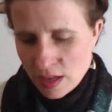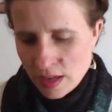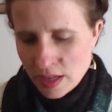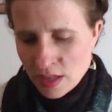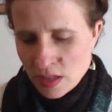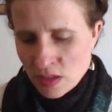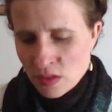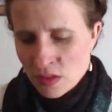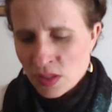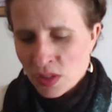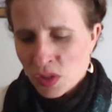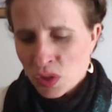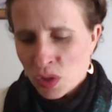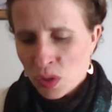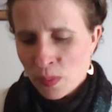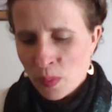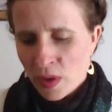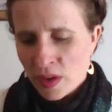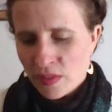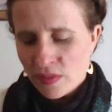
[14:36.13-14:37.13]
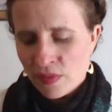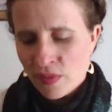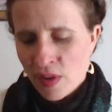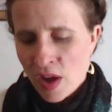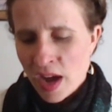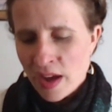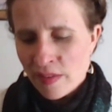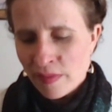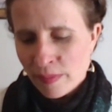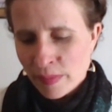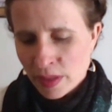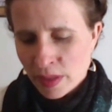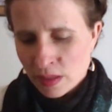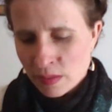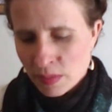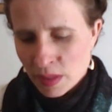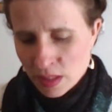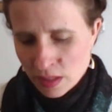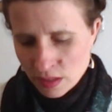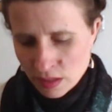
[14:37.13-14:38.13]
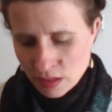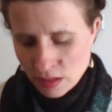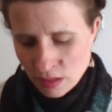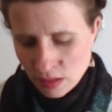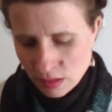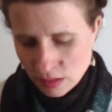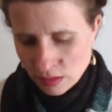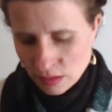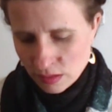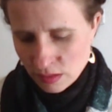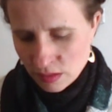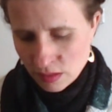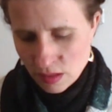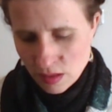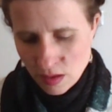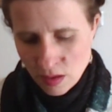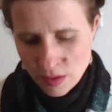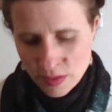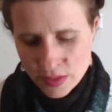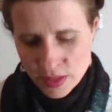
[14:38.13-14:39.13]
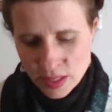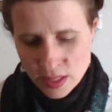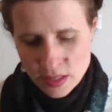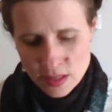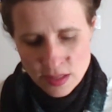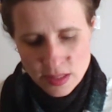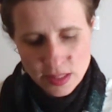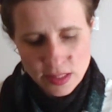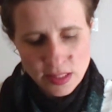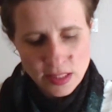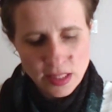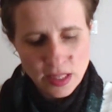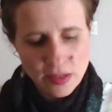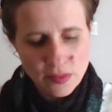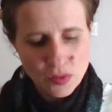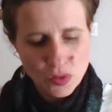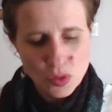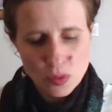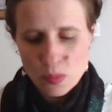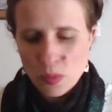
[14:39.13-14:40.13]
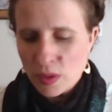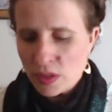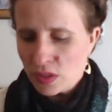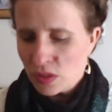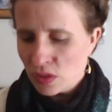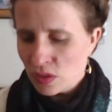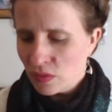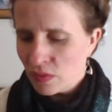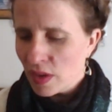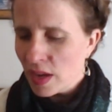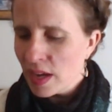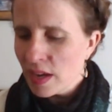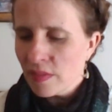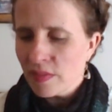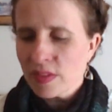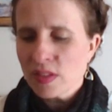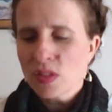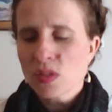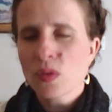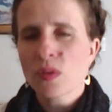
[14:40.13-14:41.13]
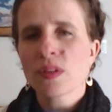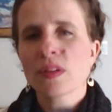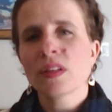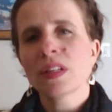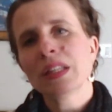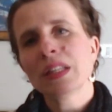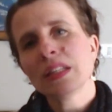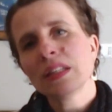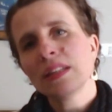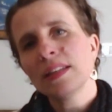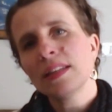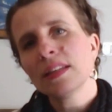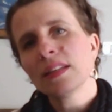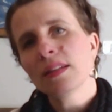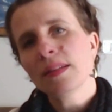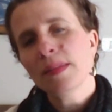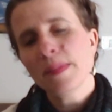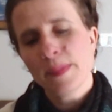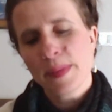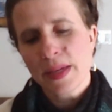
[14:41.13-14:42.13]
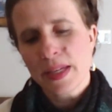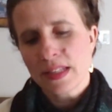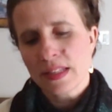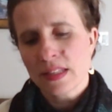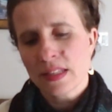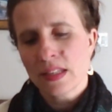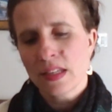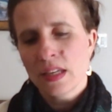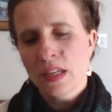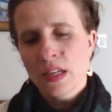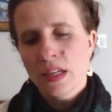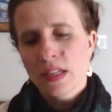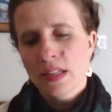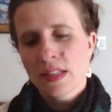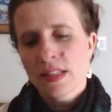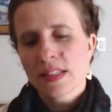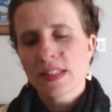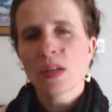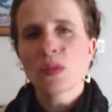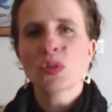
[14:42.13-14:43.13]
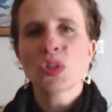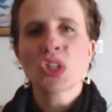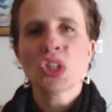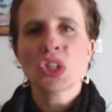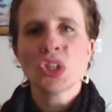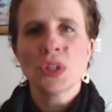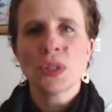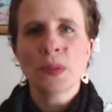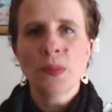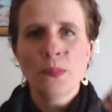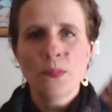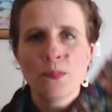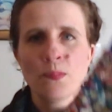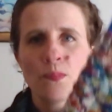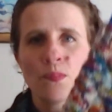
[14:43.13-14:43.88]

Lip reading: I used 2.5 millimeter on these instead of 2.25, and so they're a little bit slouchier